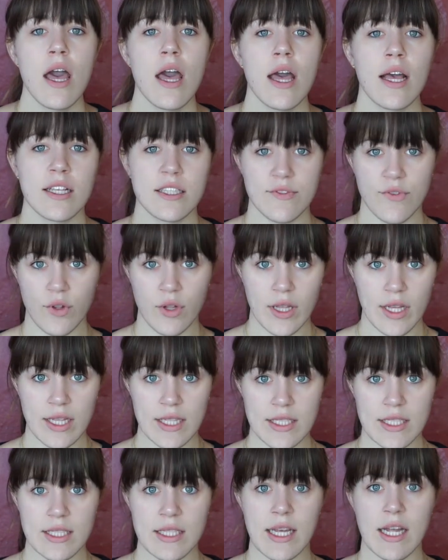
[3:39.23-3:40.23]

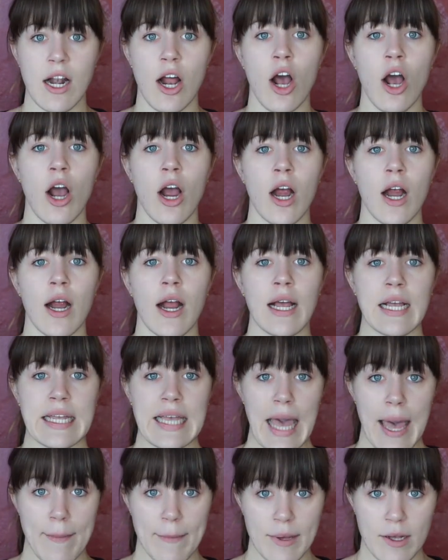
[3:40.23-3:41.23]
exfoliants that are a
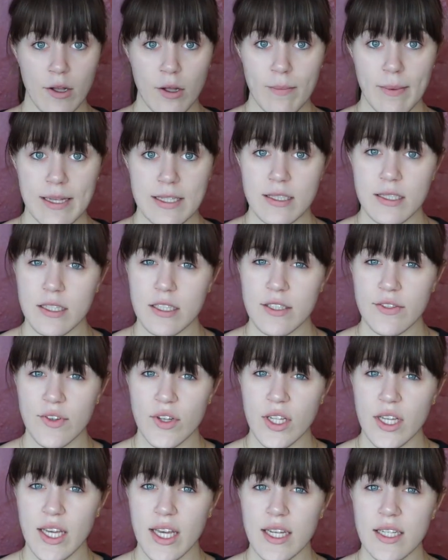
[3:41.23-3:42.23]
chemical-based
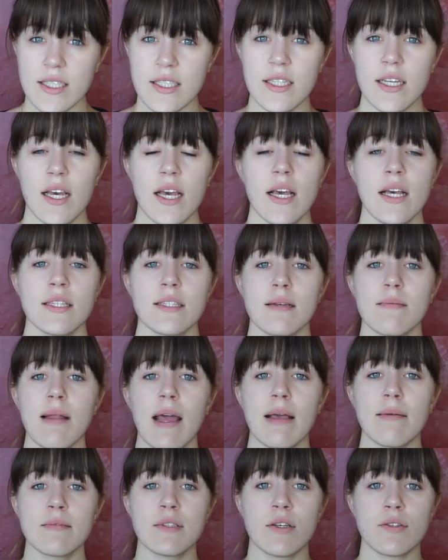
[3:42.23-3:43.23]
exfoliant.
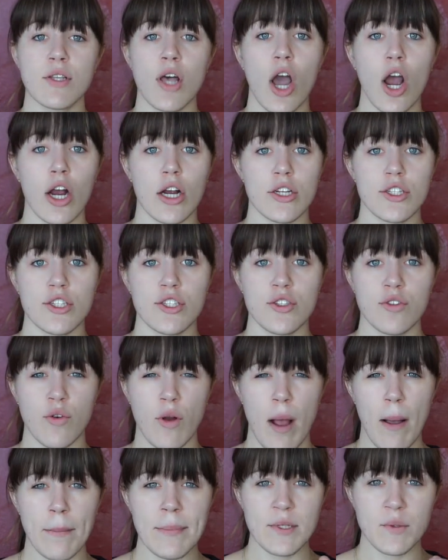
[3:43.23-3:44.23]
Sometimes those harsh
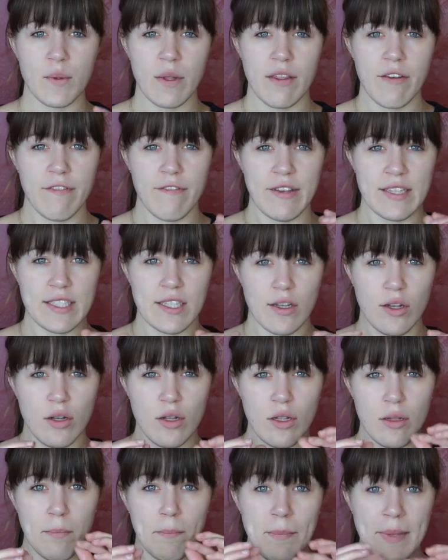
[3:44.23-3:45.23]
scrubs with
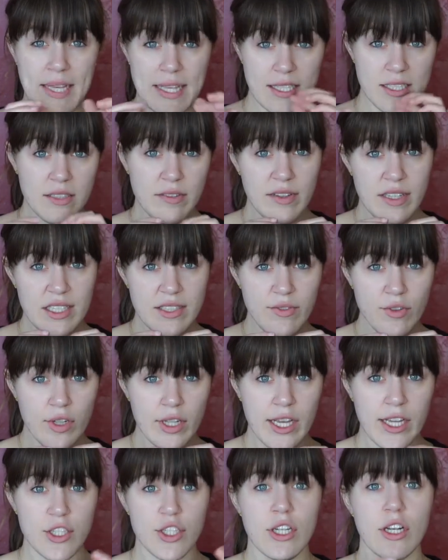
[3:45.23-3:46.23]
physical beads of
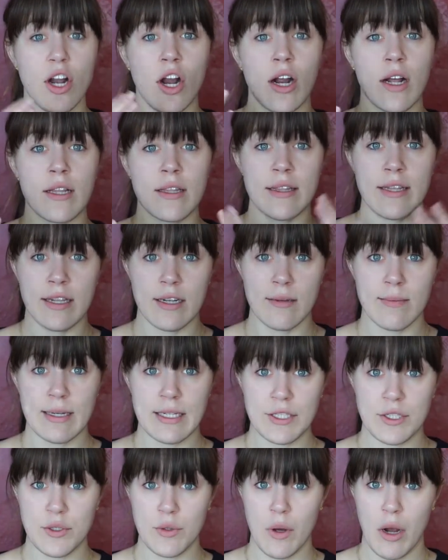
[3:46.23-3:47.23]
exfoliation are a little
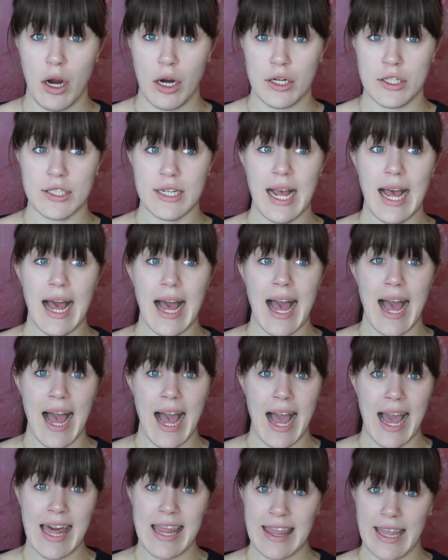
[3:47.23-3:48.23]
bit too harsh,
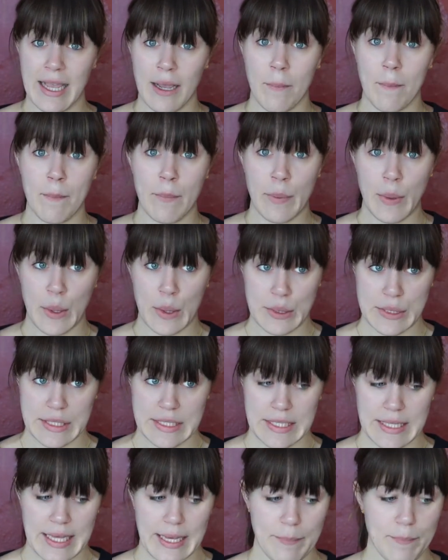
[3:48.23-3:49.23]
I think,
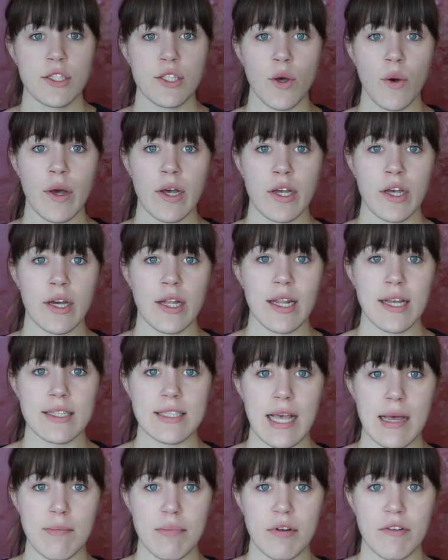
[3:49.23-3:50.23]
personally. So a good
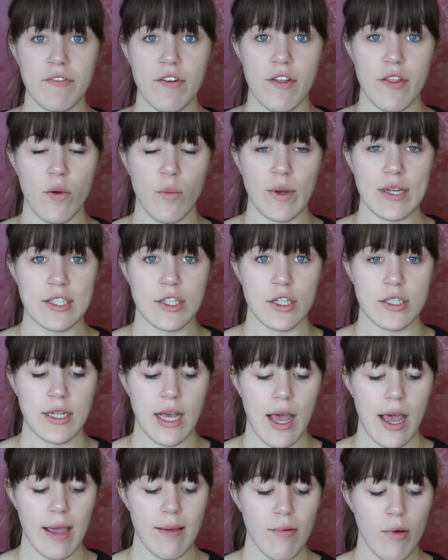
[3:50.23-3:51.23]
example for the winter
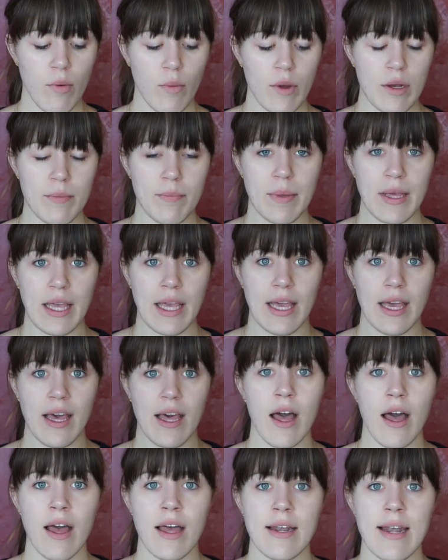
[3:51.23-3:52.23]
time would be
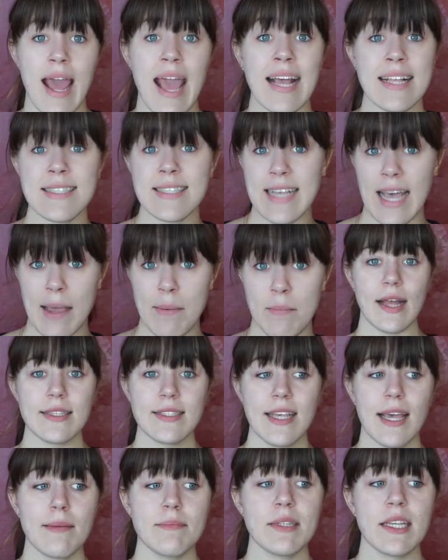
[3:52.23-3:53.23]
an enzyme.
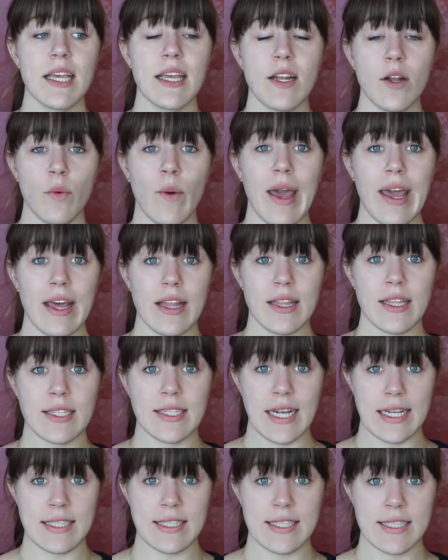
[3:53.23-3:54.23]
Enzymes eat away at the
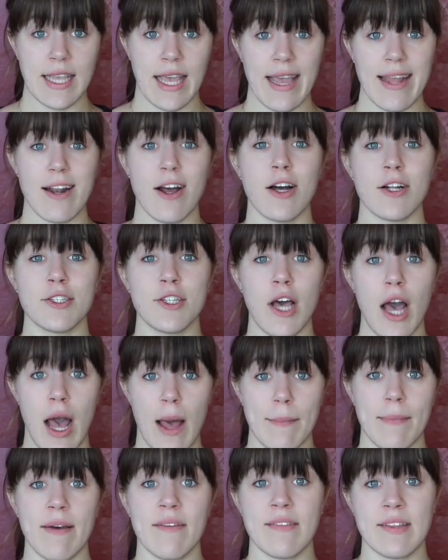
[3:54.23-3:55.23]
dead skin on
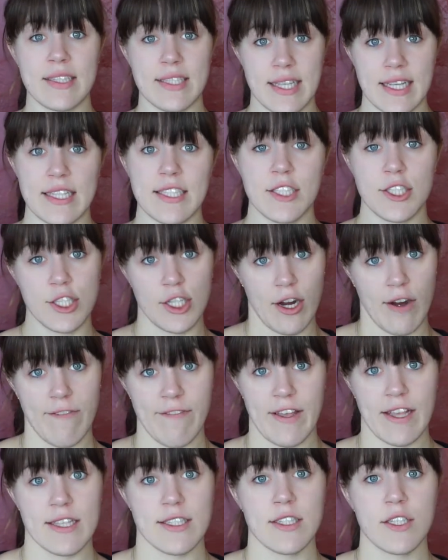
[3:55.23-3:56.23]
top of the skin
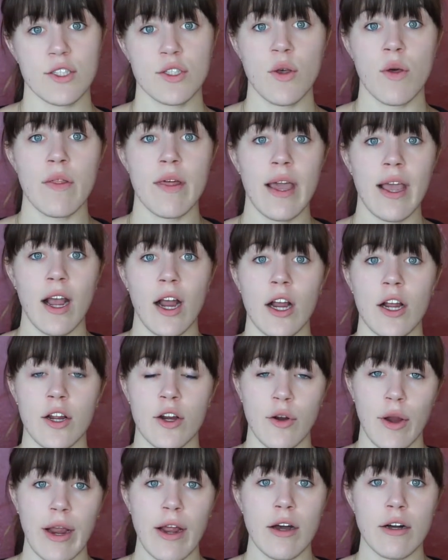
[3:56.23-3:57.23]
surface. So they are a
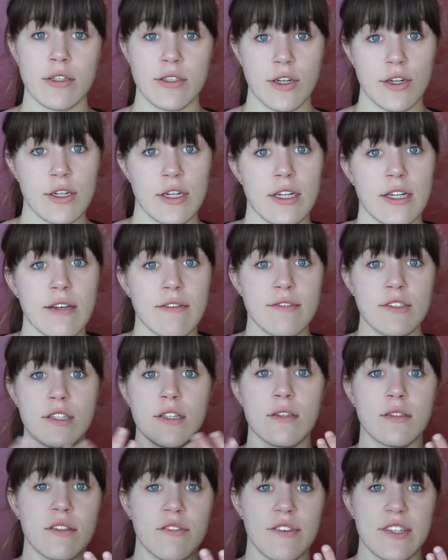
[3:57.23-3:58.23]
great alternative to
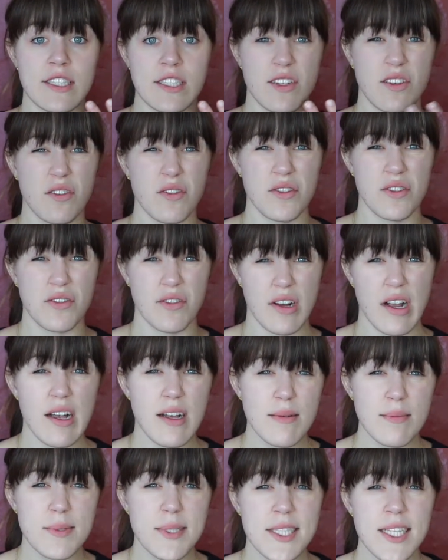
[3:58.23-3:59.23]
those physical
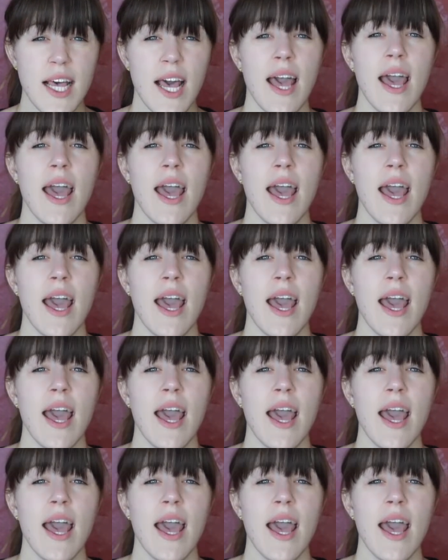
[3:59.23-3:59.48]
scrubs